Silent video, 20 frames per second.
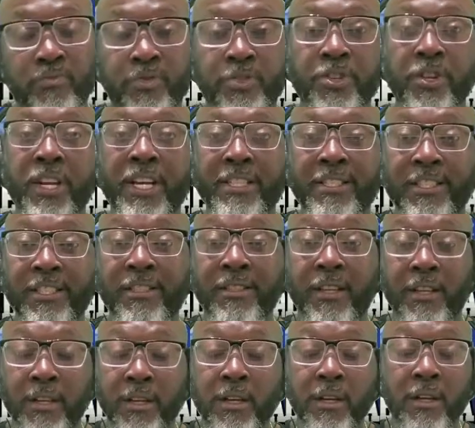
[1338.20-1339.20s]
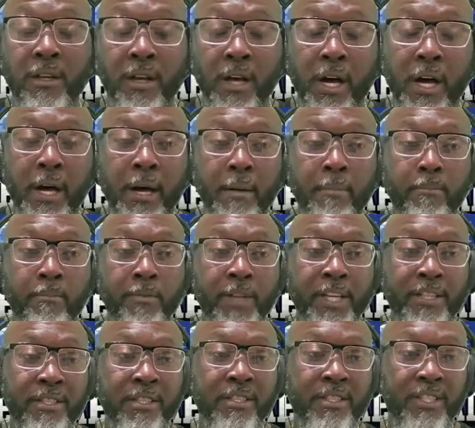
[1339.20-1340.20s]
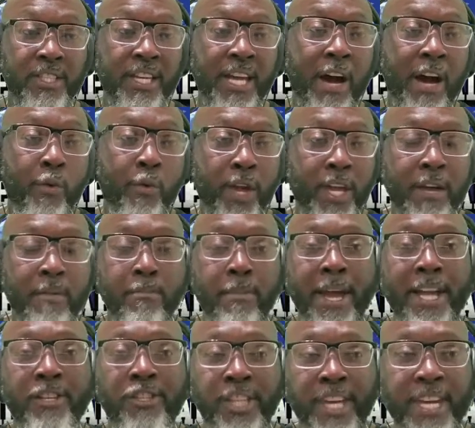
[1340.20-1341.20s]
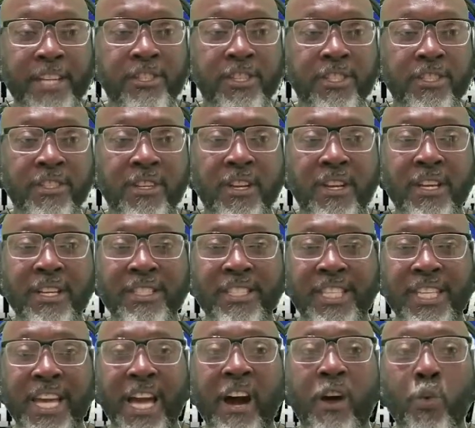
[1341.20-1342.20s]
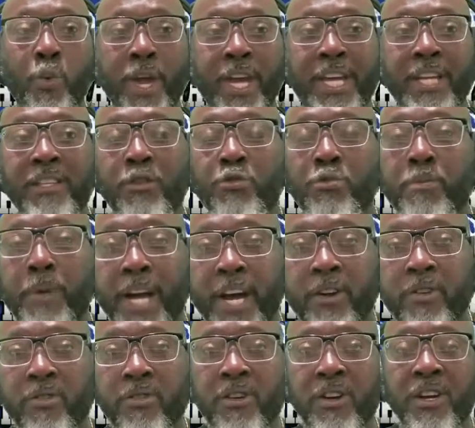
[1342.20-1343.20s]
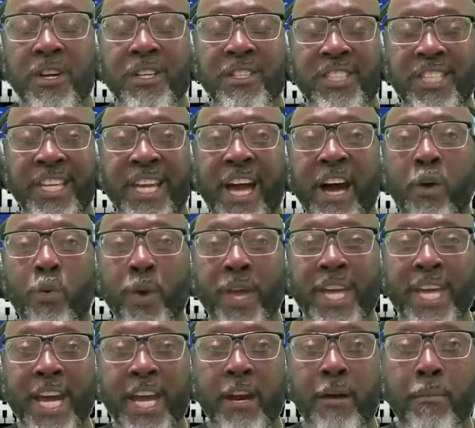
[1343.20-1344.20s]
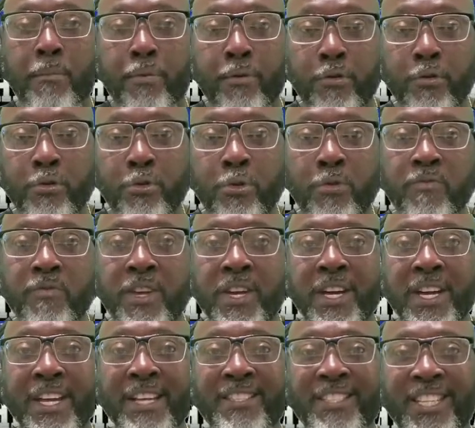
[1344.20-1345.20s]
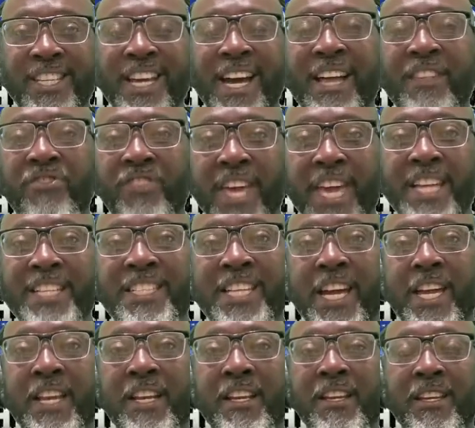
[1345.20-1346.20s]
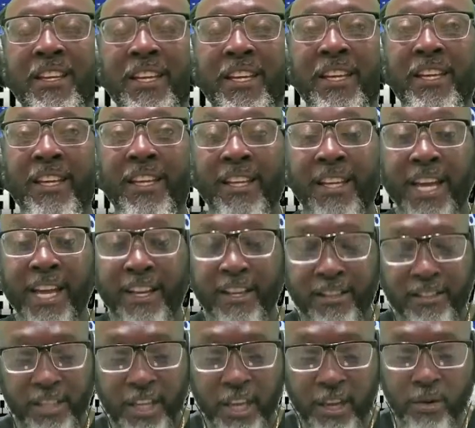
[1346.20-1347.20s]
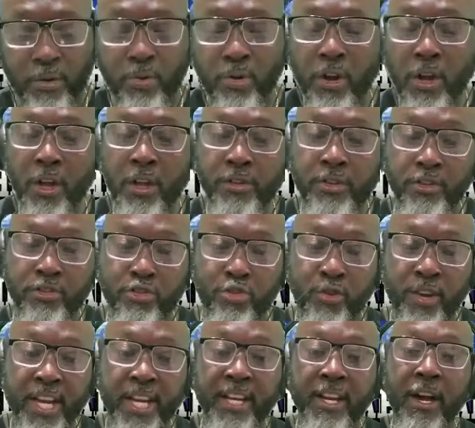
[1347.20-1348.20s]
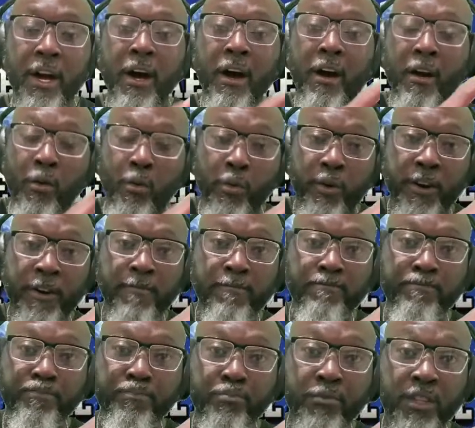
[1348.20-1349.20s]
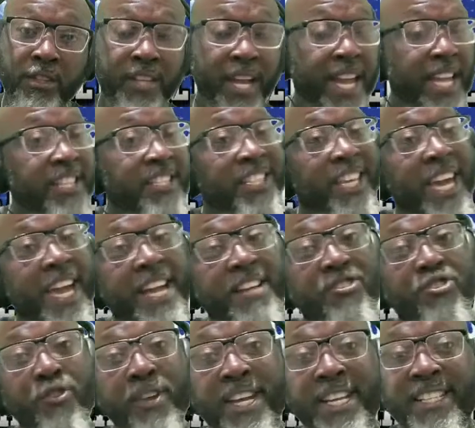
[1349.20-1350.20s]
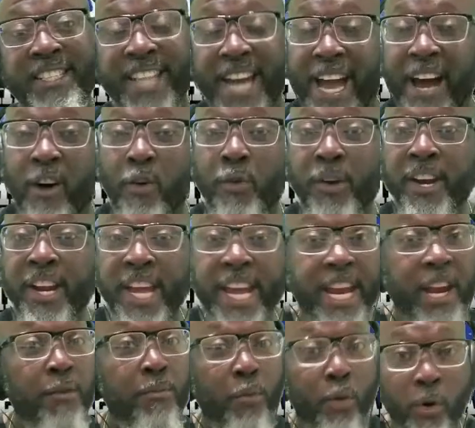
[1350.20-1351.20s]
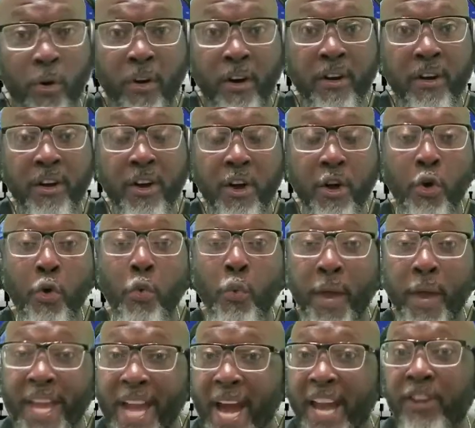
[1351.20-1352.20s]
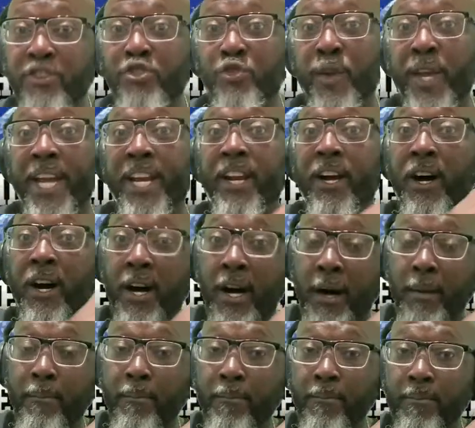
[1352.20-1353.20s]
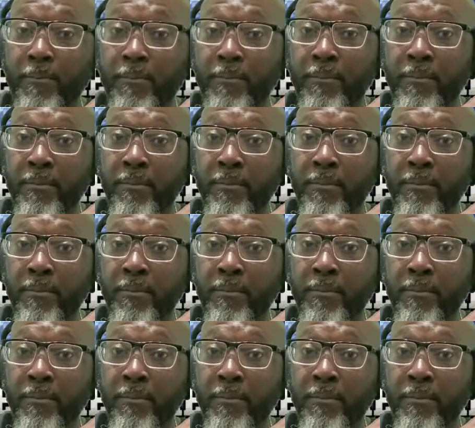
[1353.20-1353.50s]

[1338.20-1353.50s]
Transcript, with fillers: So let's just, um, let's just see how we can make changes, see how we can do better, see how we can improve, and see how things can can continue to trend upward. Things can't trend downward anymore. We got to trend up,